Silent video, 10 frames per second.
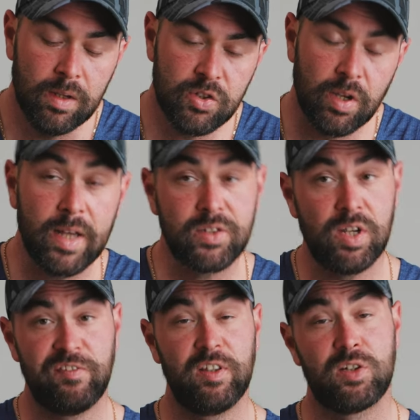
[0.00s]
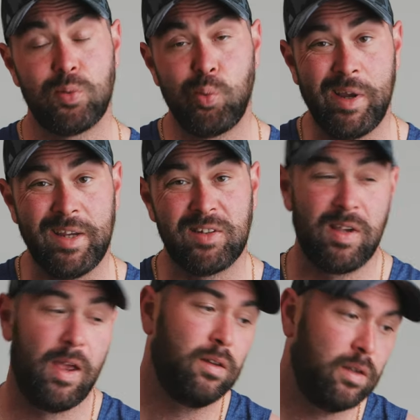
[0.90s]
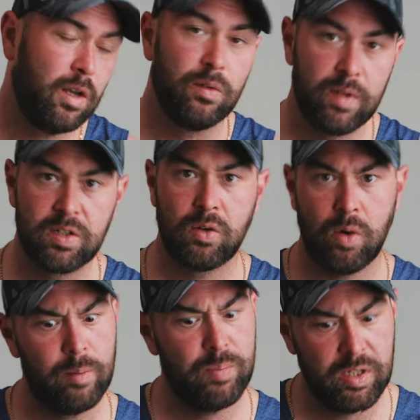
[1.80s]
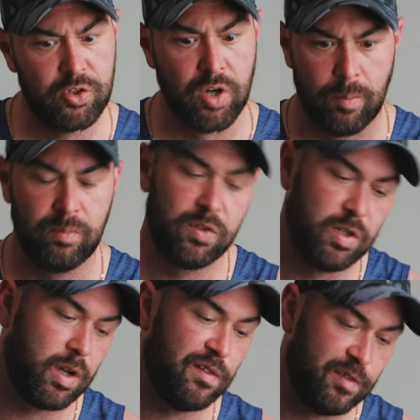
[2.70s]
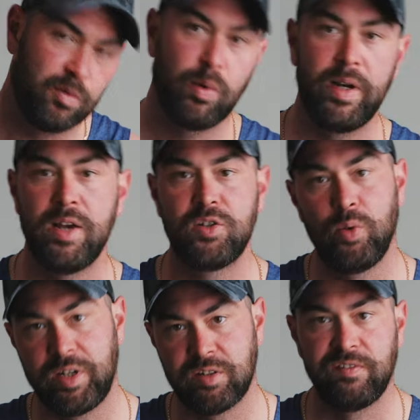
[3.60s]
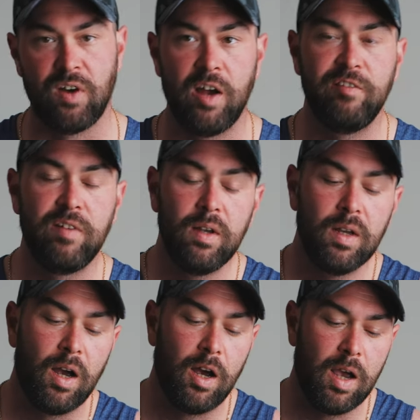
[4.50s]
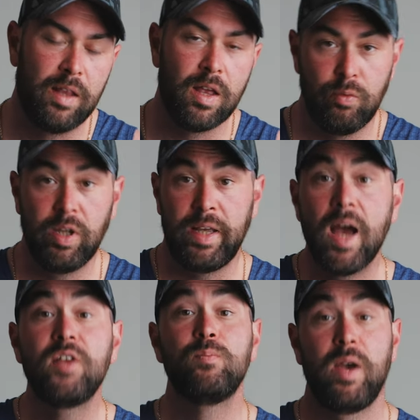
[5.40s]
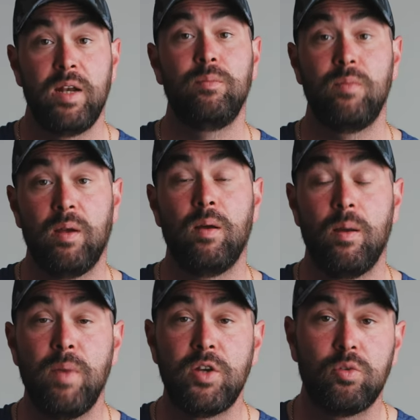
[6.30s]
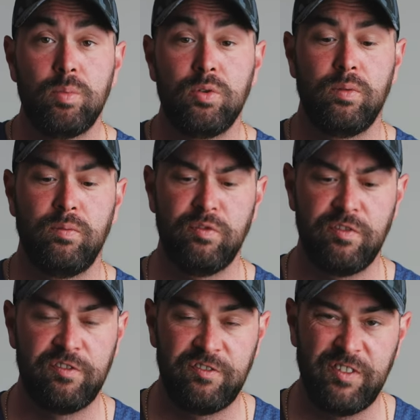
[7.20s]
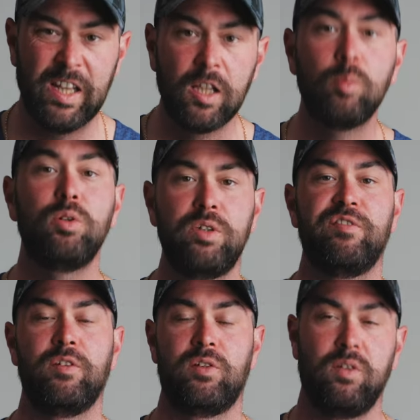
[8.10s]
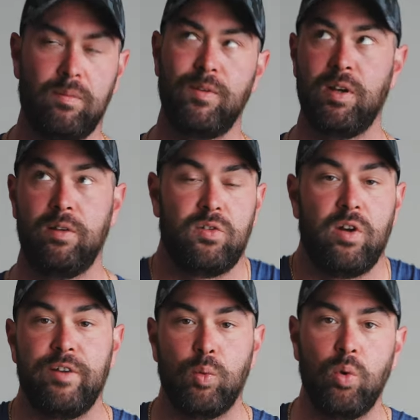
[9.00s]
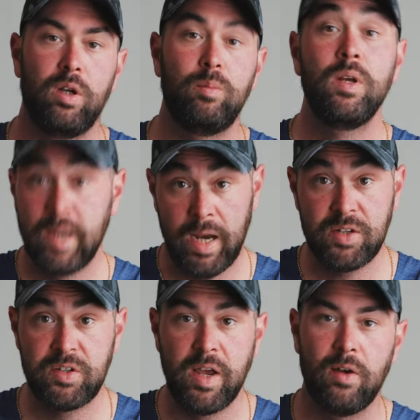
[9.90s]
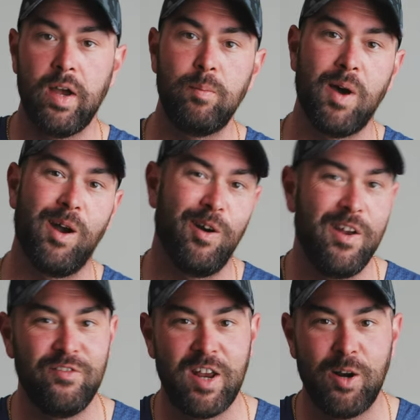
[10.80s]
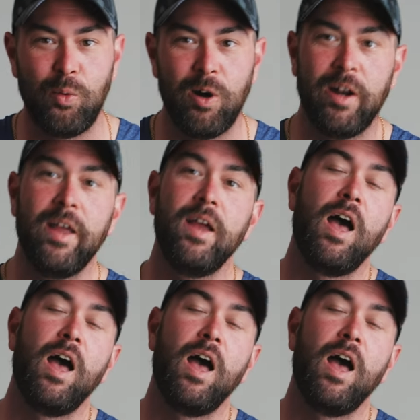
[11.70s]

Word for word: So that's it for the tweaks. And you know, there's quite a big jump to go from 3 days a week to 5. And that really has made a measurable, feelable difference. Oh, it's not even a word. It is now. Hey Mara, I invented a word.